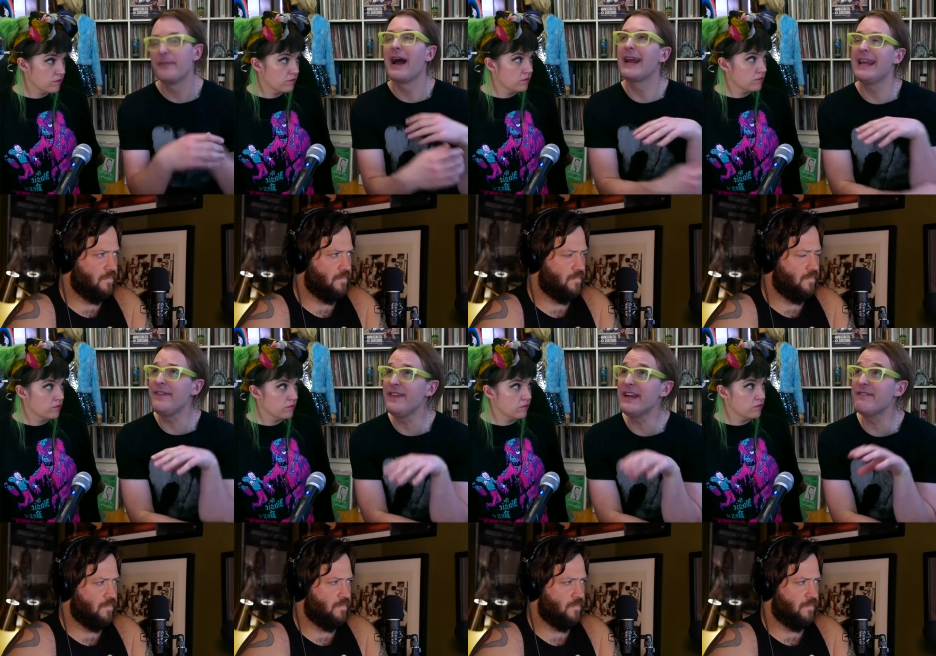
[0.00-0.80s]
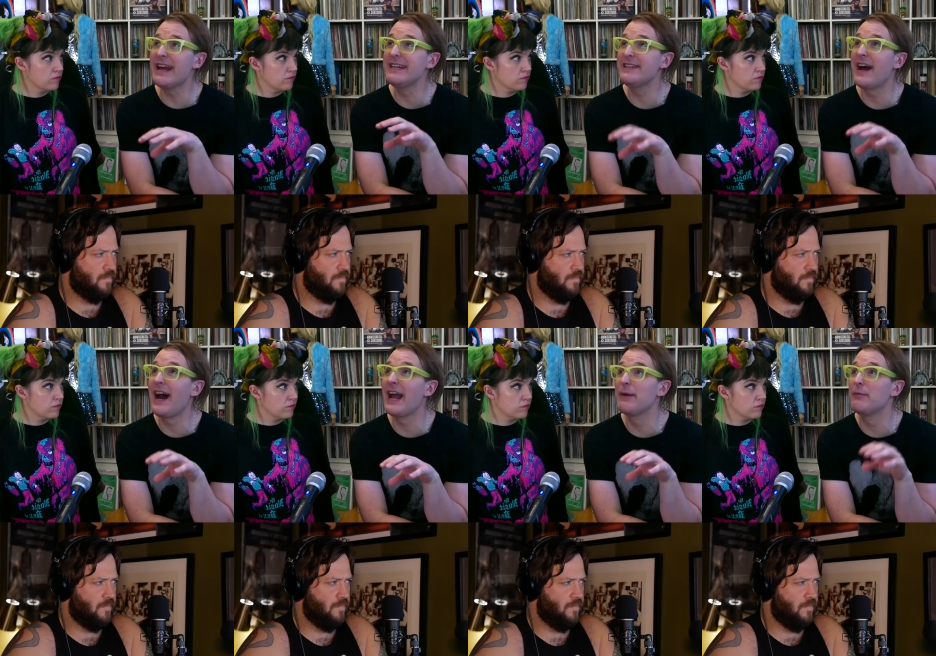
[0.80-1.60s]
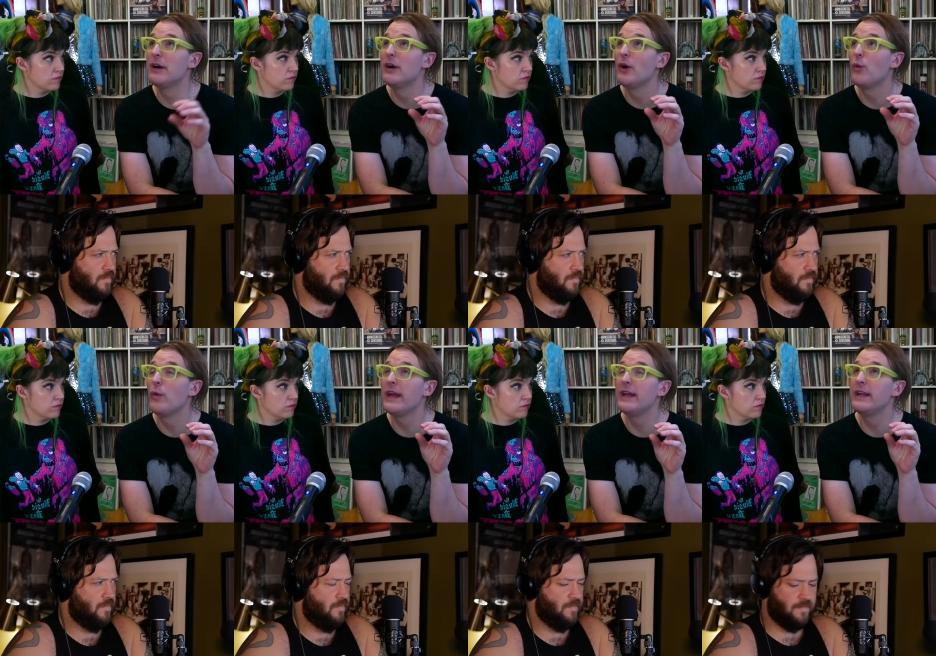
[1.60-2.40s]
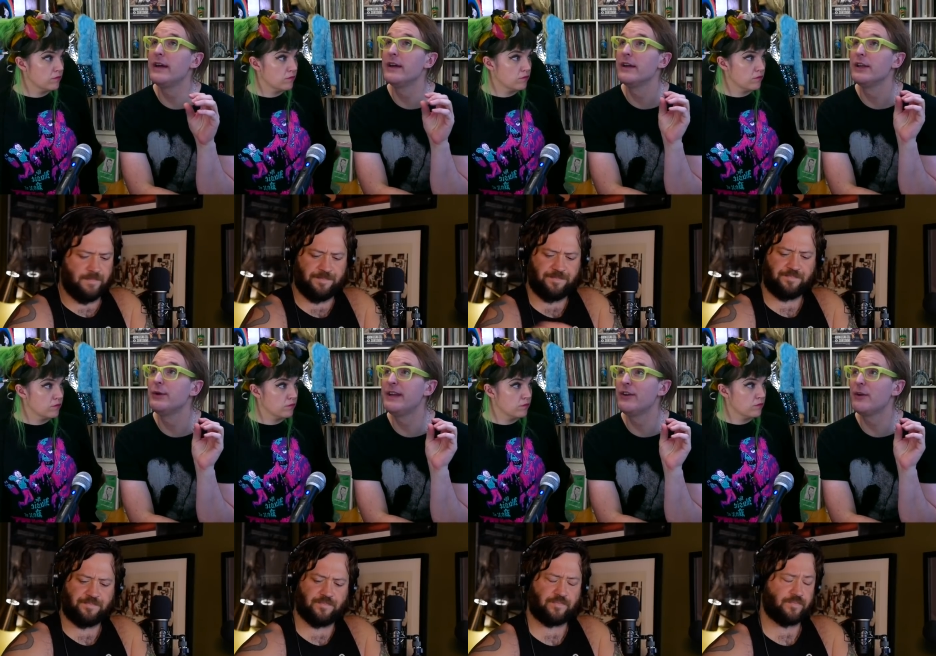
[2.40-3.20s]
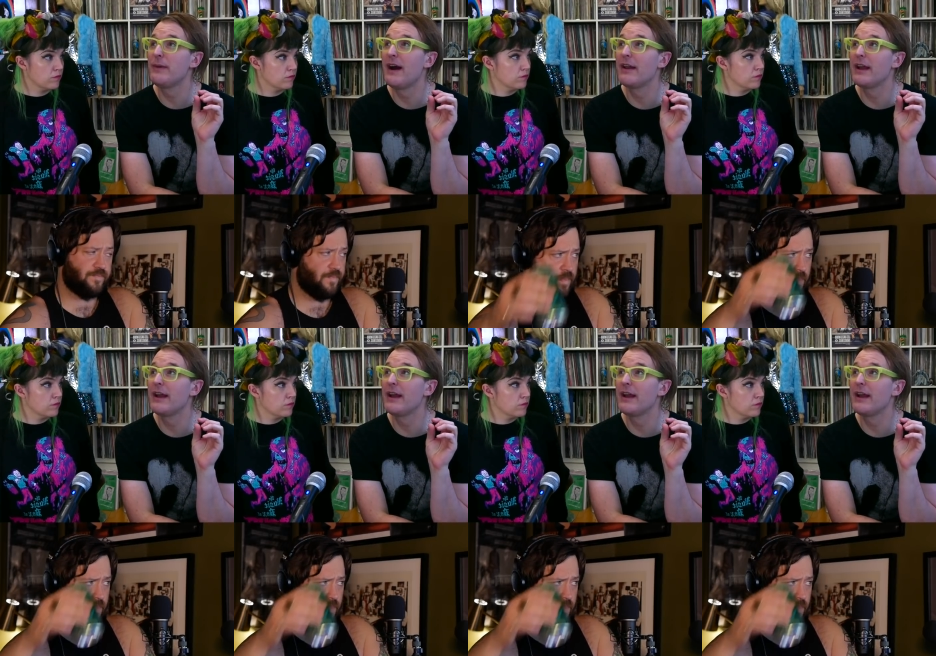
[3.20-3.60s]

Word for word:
Speaker 1: I can't think of any time when you hear about